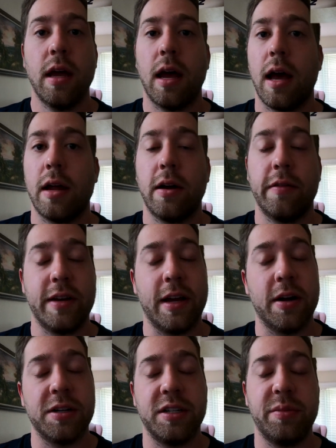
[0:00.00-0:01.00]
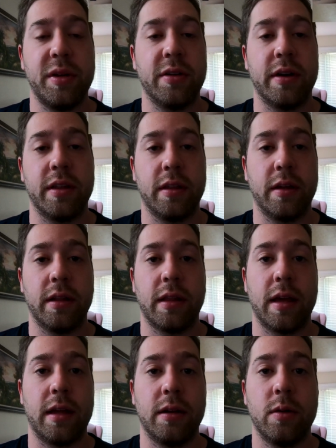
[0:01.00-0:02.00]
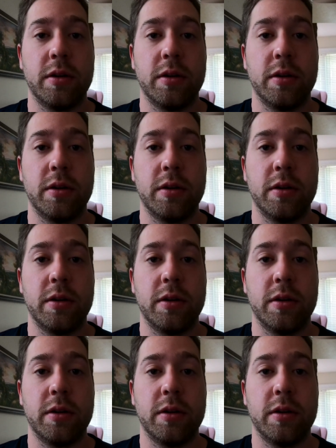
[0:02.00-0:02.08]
I don't have any RGB or anything like that.